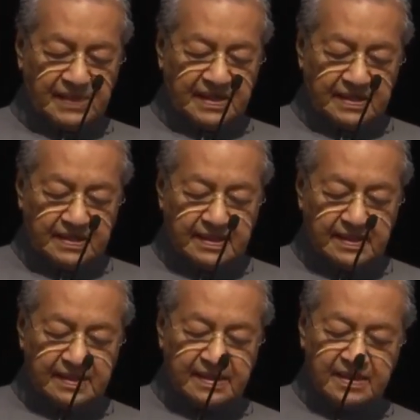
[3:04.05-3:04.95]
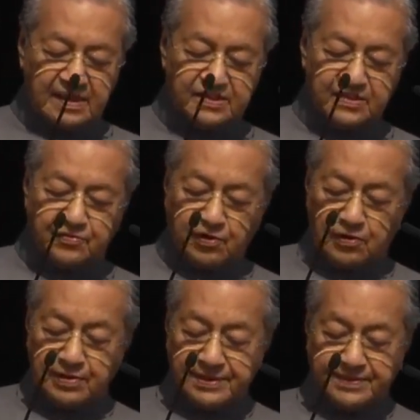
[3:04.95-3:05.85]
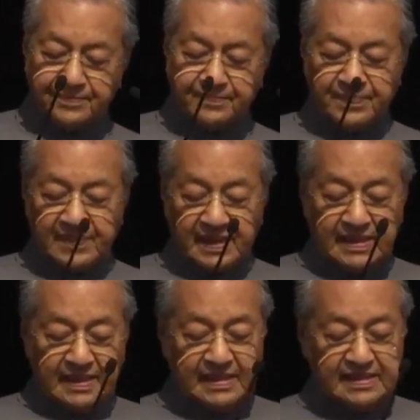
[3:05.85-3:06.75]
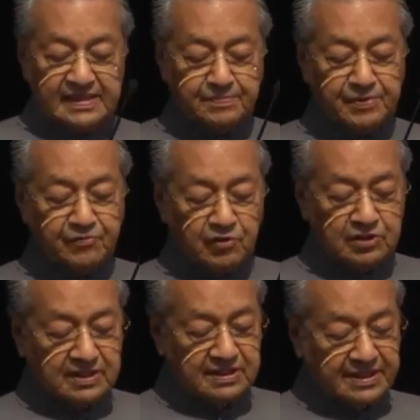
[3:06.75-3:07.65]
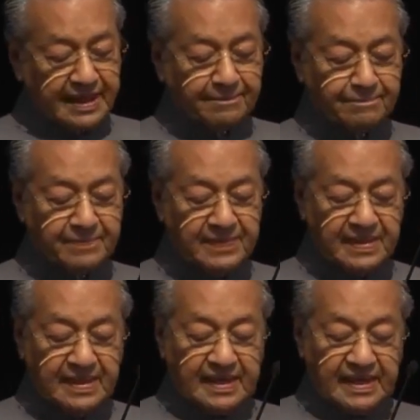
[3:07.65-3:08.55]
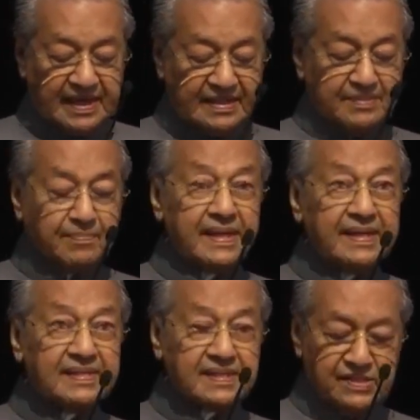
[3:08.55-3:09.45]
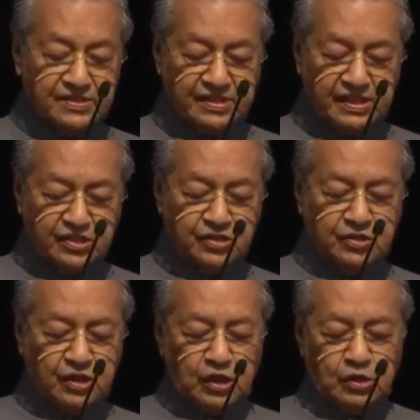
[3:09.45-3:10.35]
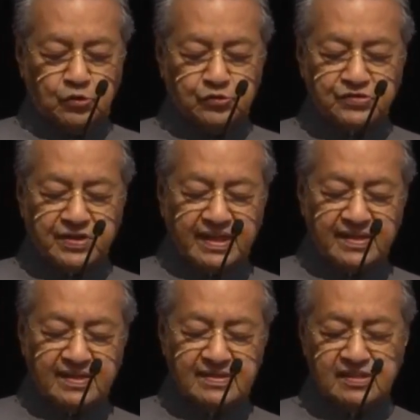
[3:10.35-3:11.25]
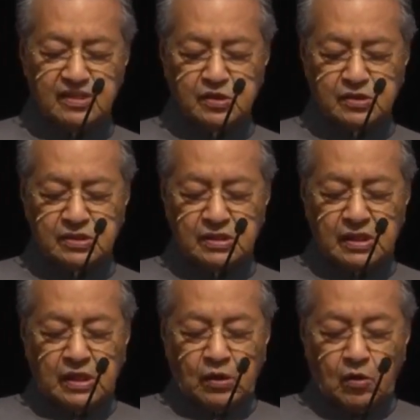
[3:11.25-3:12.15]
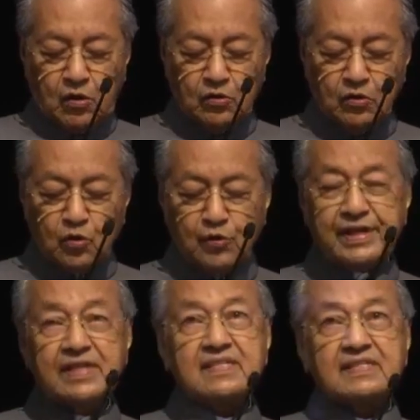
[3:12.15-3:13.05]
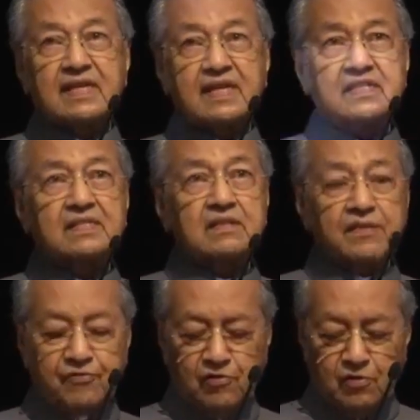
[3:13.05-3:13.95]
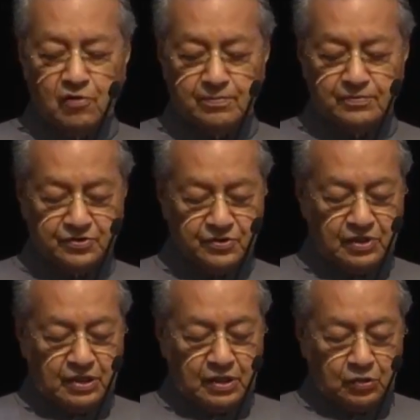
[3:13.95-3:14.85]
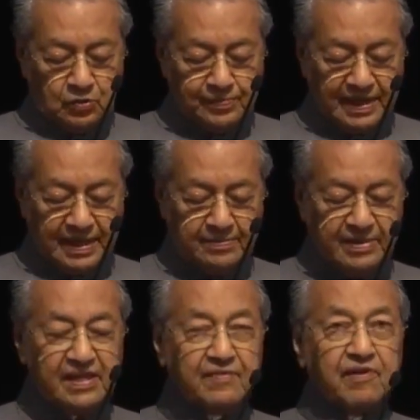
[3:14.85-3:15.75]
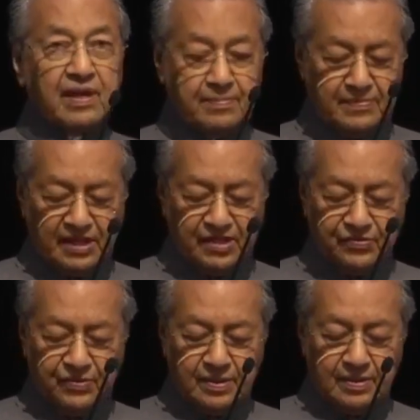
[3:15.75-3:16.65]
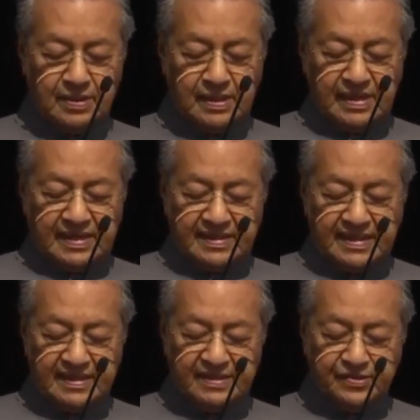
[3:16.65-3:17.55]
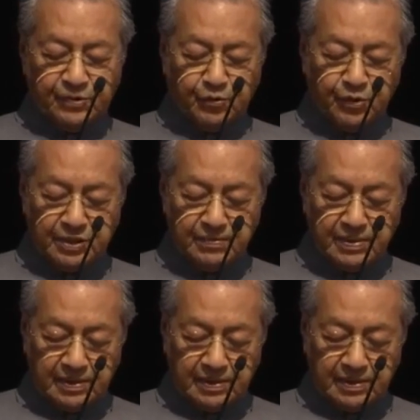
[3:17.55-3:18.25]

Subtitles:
The Industry Forward is a pivotal step as Malaysia seeks to strengthen its ongoing structural reforms to become a developed nation that is equitable,